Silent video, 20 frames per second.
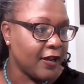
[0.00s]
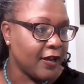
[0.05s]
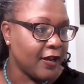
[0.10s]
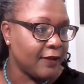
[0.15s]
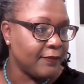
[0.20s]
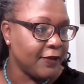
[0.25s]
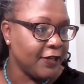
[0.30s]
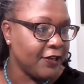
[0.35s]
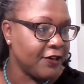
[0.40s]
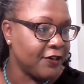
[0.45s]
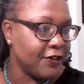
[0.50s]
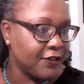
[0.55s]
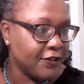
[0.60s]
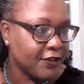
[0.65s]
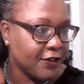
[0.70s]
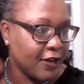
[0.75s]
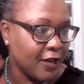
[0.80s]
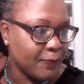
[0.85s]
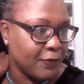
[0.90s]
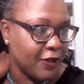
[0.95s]
Um, here are
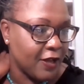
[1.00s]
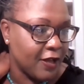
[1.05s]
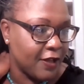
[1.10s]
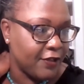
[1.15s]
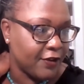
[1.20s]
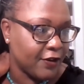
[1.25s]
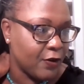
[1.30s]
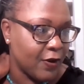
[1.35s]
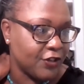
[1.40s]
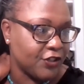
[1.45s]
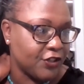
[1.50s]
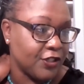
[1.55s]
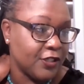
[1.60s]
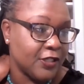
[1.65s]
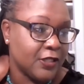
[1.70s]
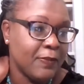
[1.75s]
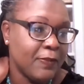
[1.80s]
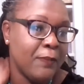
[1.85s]
a couple other questions.